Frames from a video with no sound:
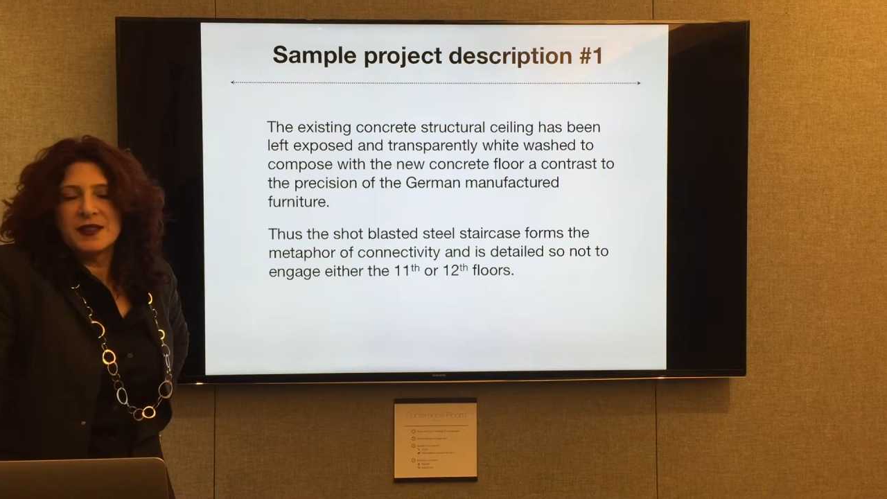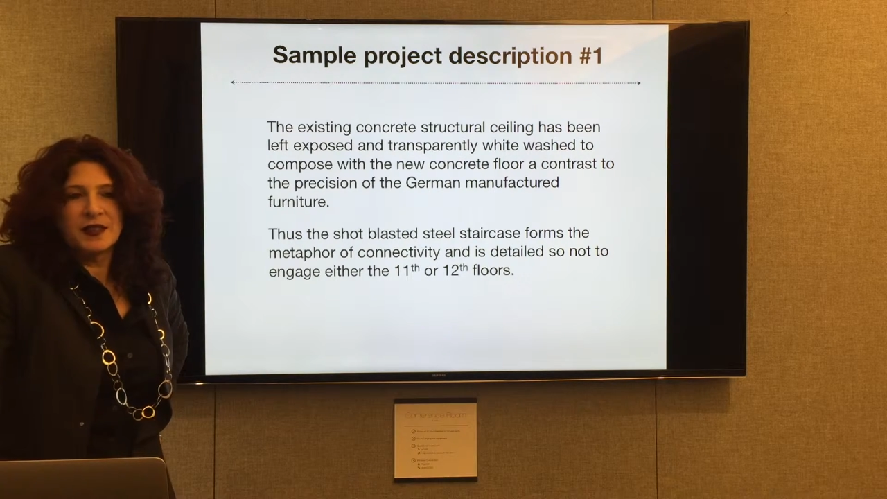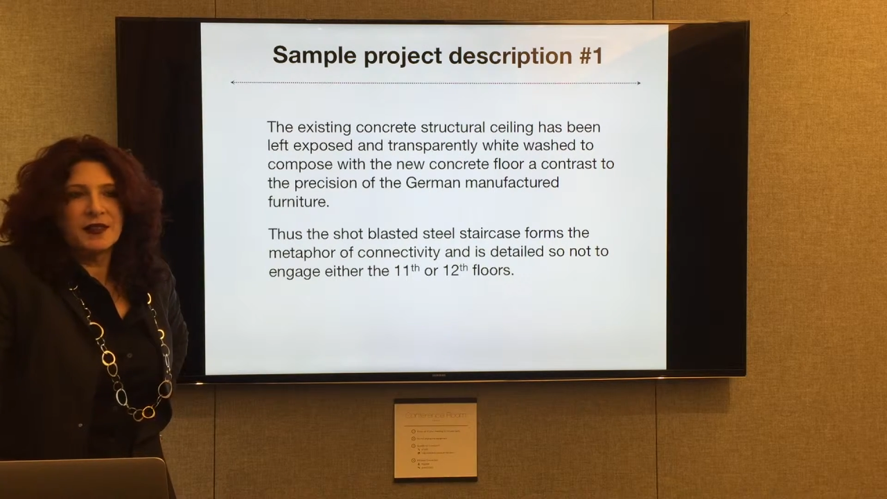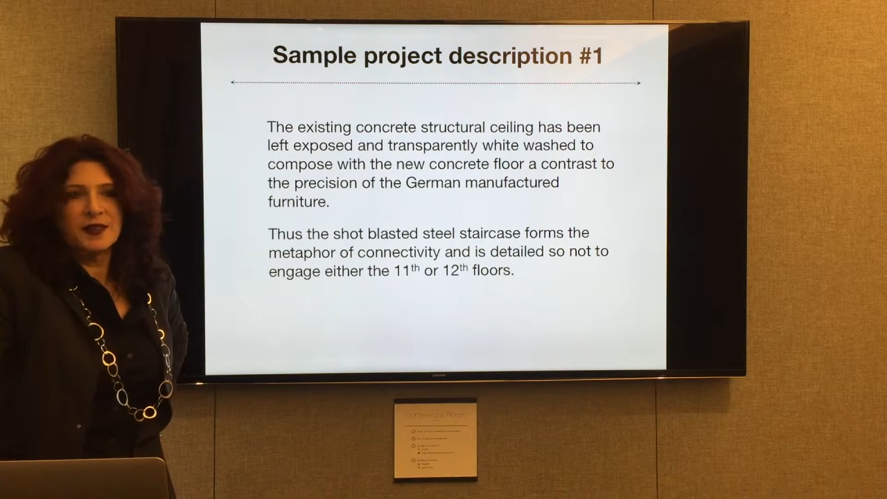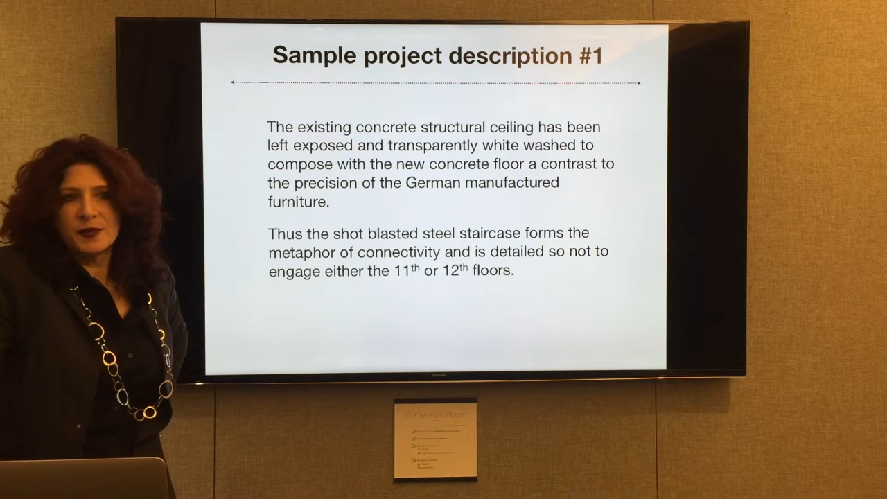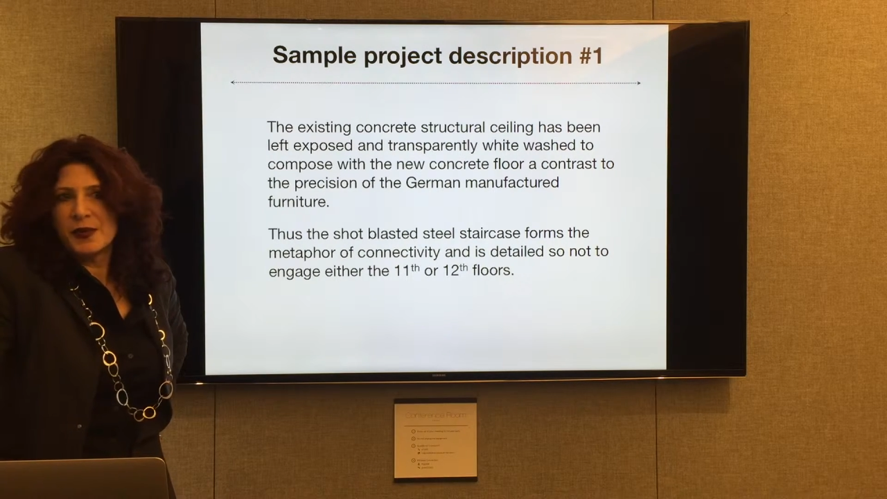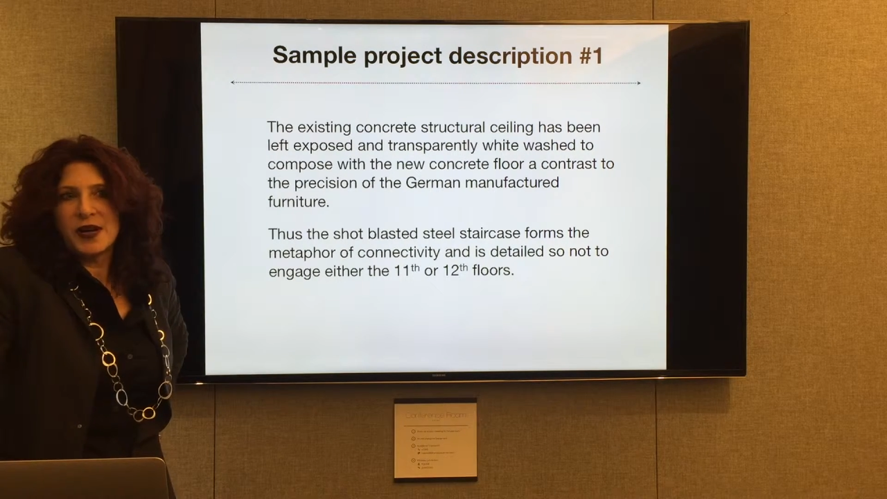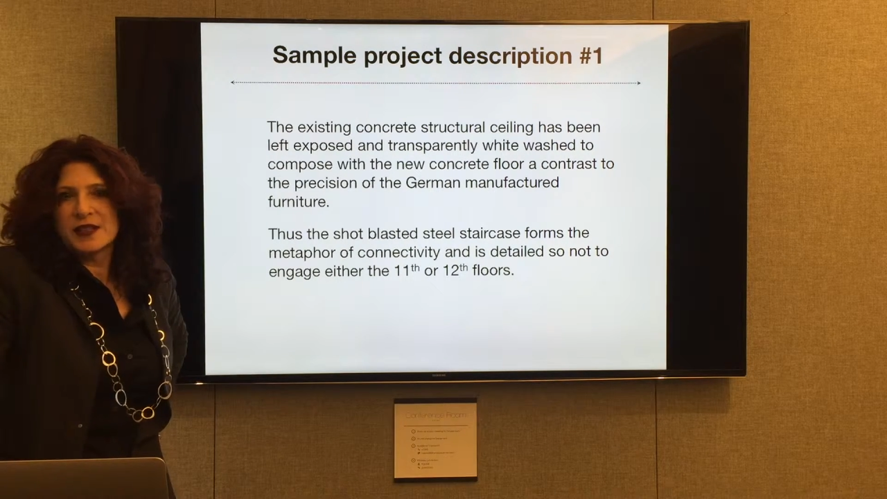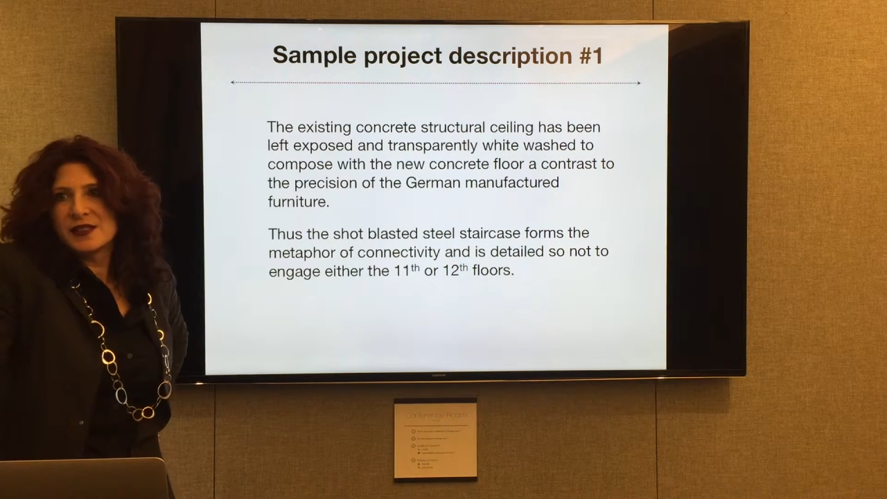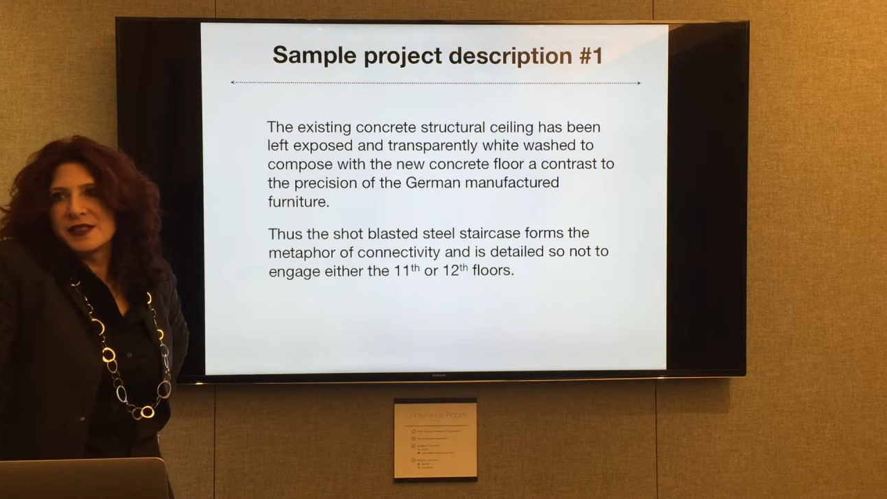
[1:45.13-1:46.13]
sense to the
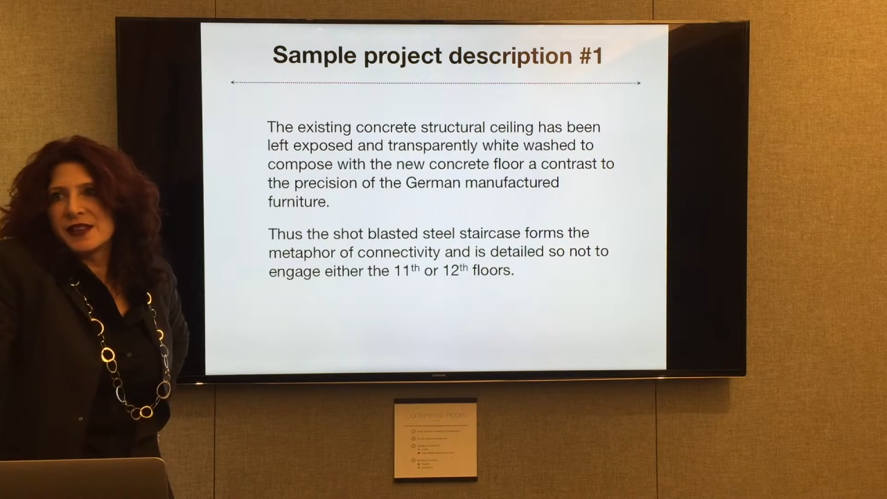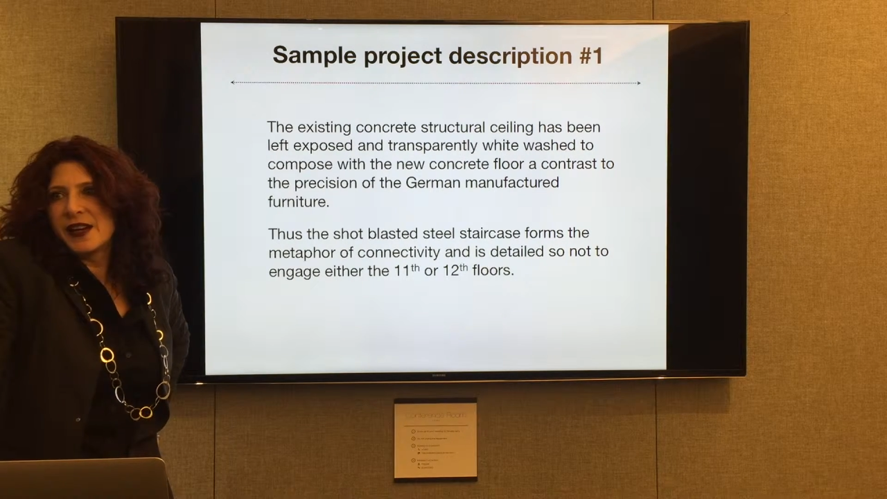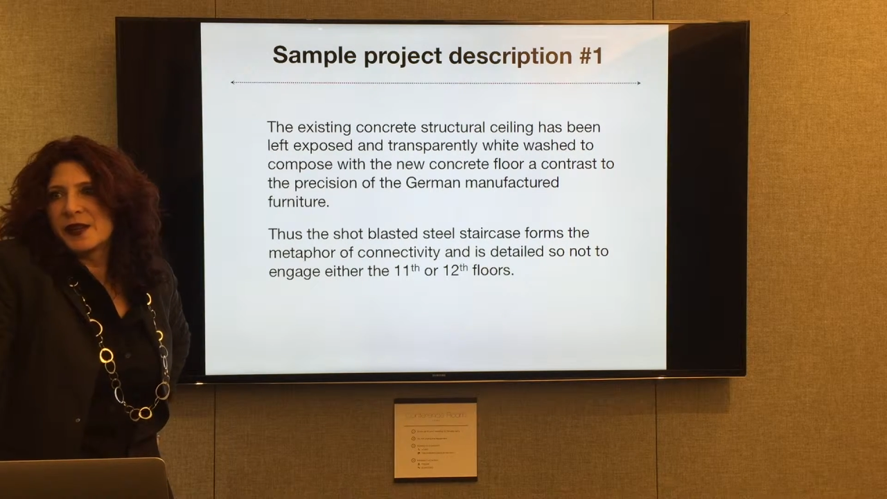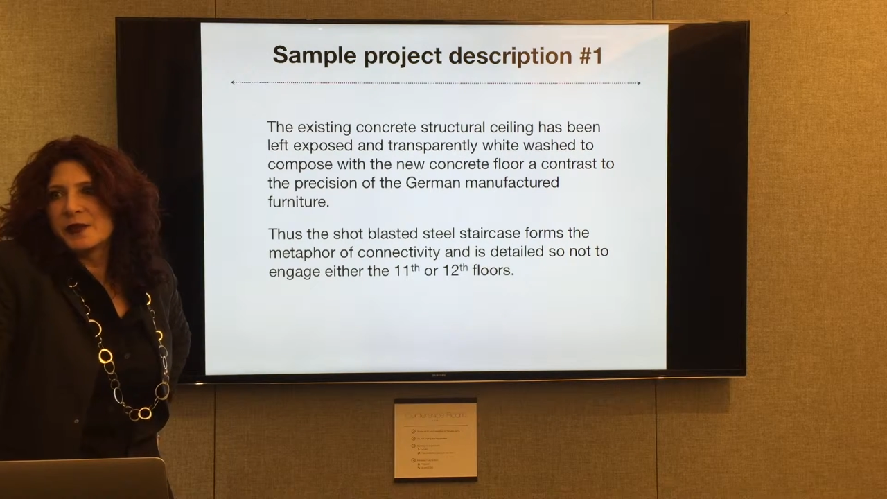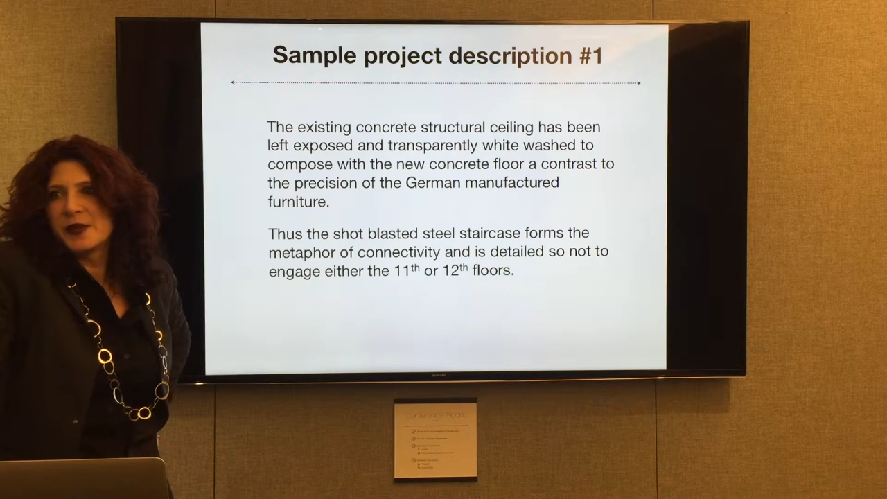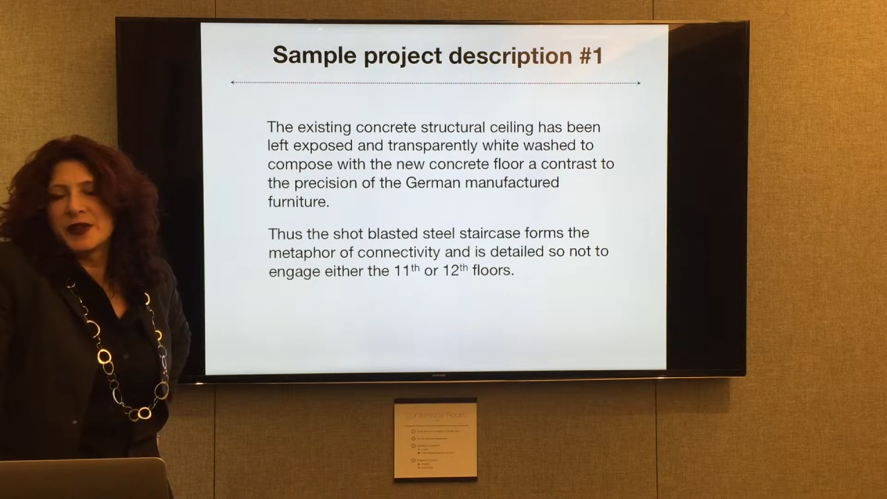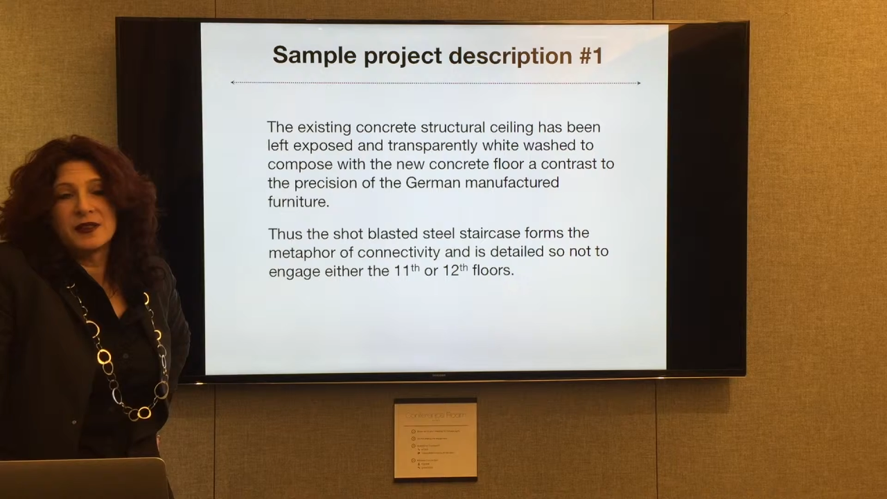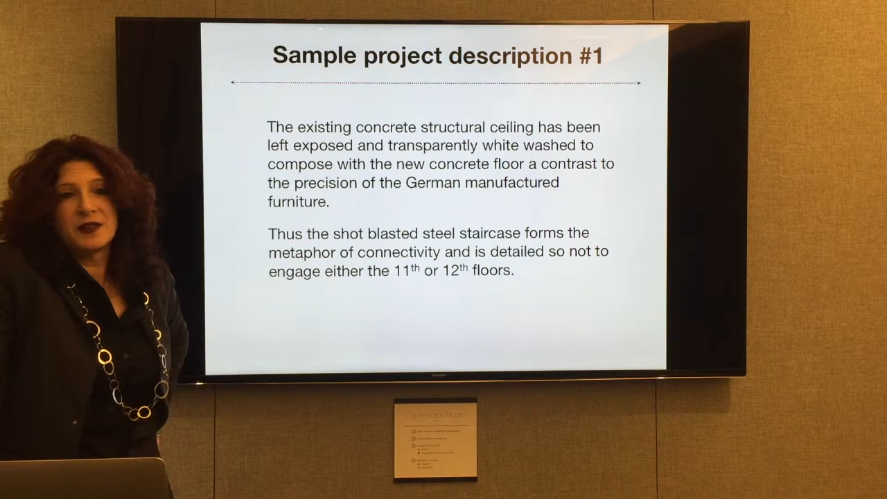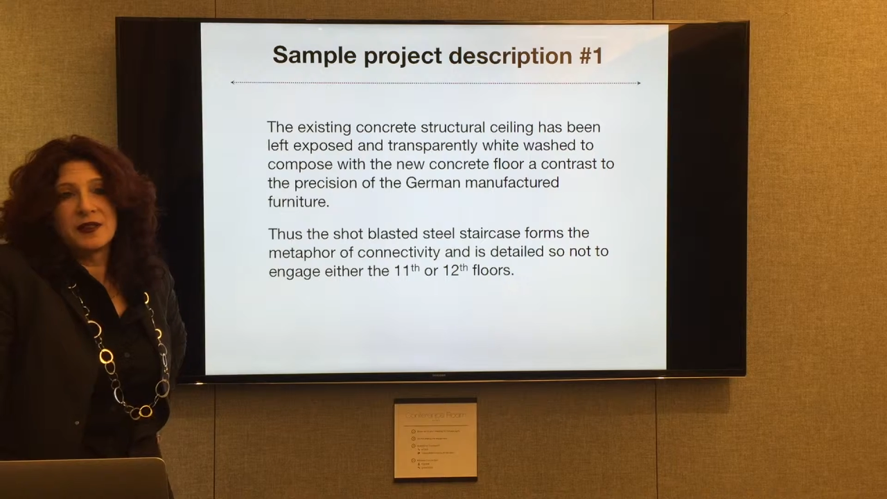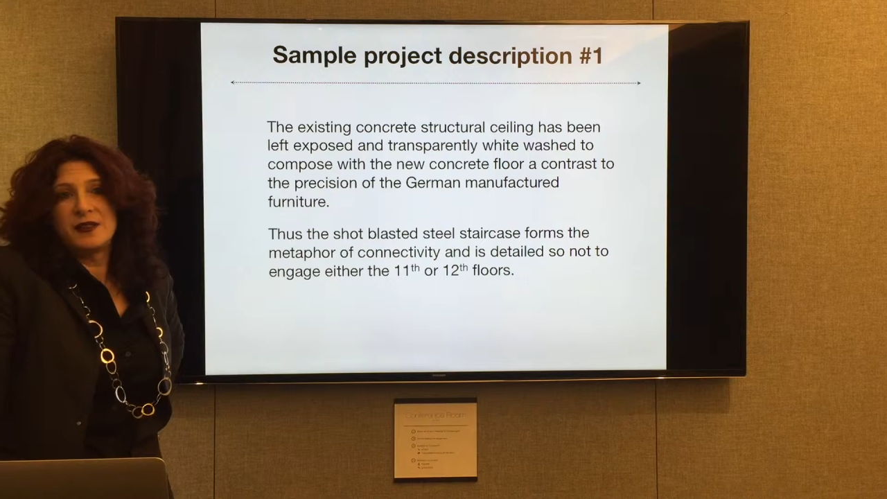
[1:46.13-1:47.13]
project designer,
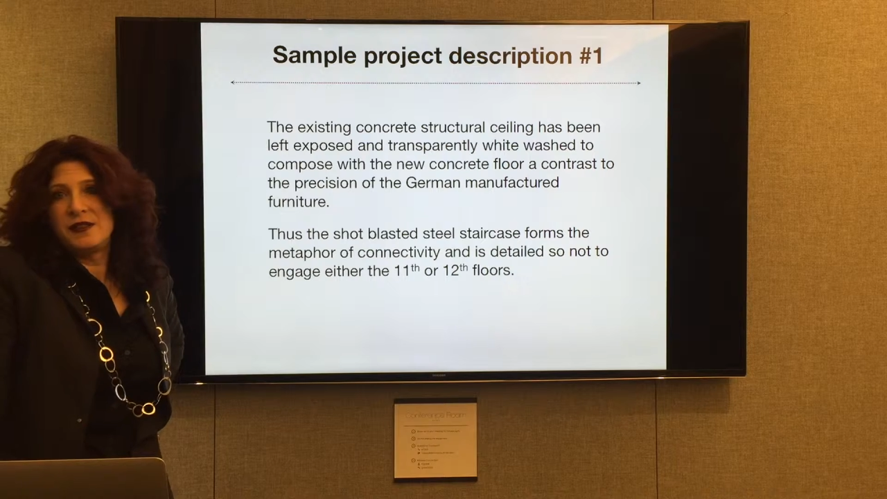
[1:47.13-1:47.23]
but